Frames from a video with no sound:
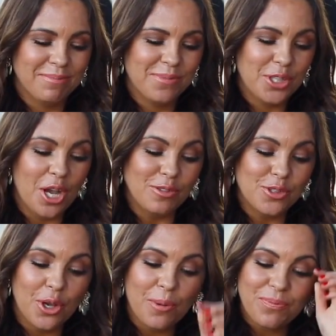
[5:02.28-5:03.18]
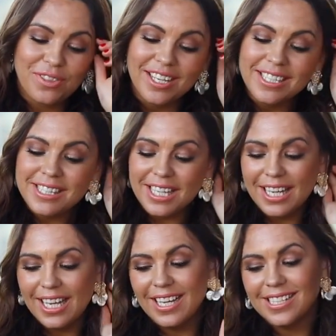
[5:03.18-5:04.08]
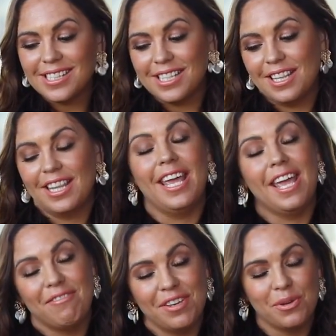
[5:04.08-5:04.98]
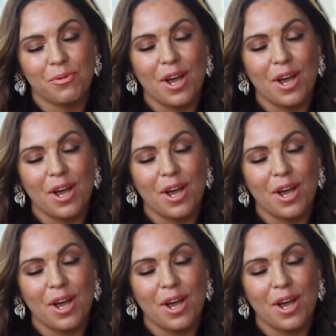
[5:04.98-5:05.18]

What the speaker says: So this is the Evian